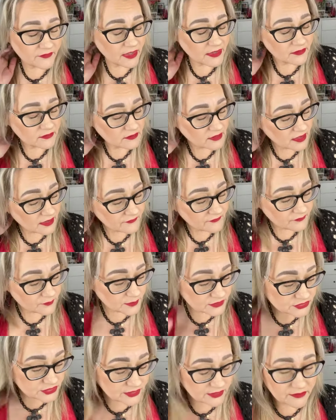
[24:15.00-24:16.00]
don't have
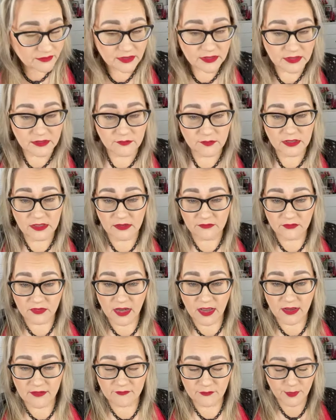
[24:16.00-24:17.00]
much hair anyway, never
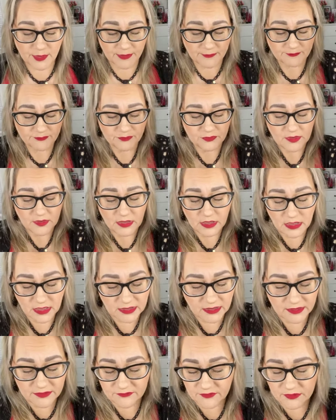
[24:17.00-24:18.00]
have, but
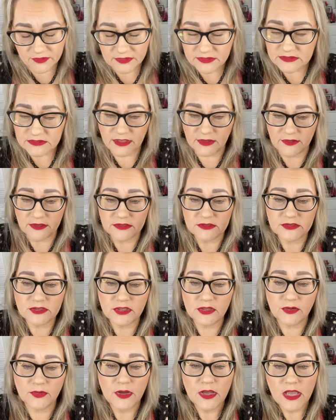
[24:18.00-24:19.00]
again, very scary.
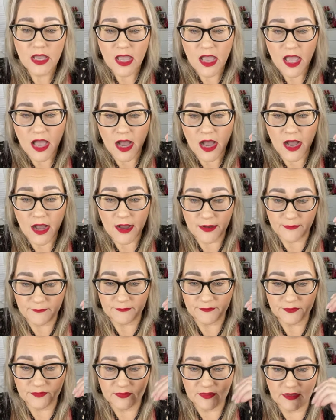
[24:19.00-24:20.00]
So
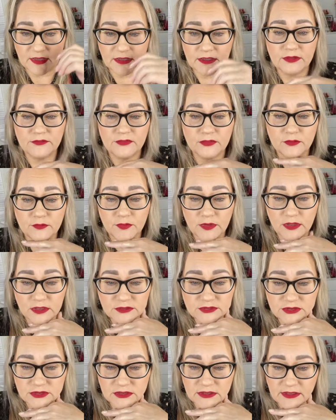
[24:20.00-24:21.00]
thank you for
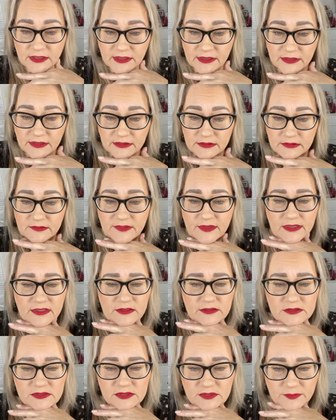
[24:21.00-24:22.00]
watching again. Thank
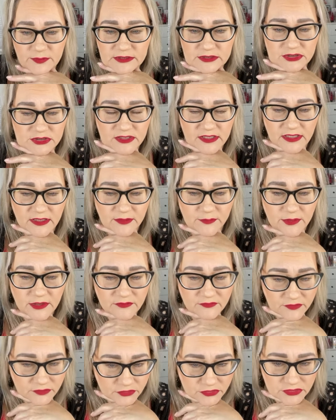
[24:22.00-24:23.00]
you so much, Tammy,
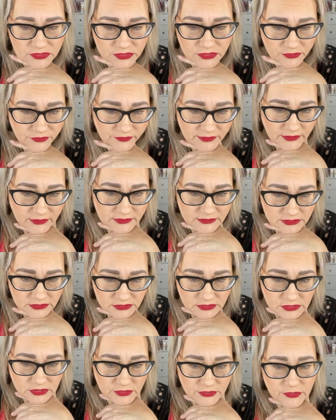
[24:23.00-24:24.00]
if you're still there. I just
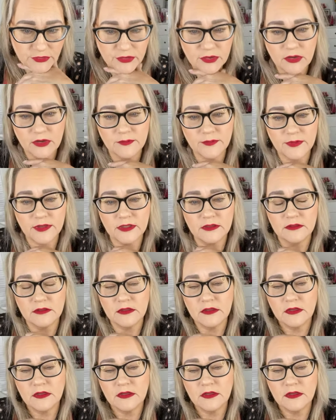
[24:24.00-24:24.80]
saw your comment.